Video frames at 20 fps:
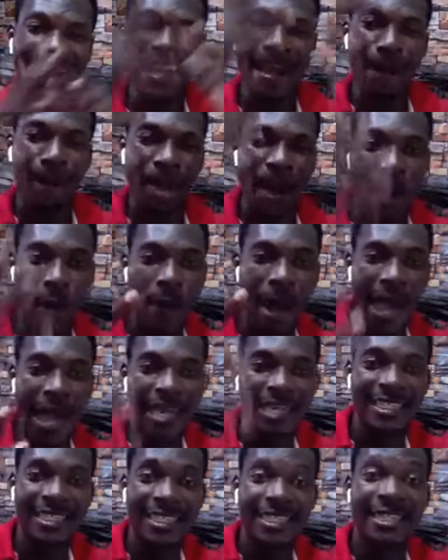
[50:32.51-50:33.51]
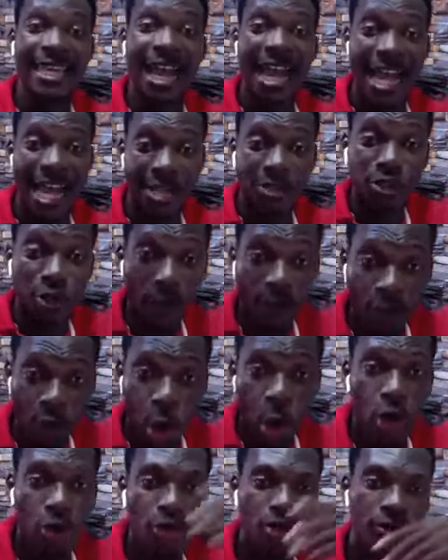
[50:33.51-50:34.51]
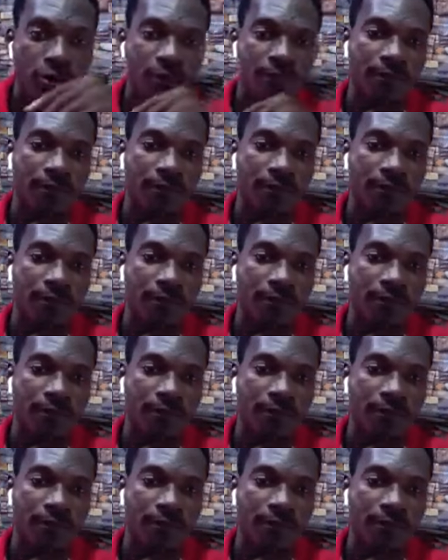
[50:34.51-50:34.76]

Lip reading: the power is in the hands of God.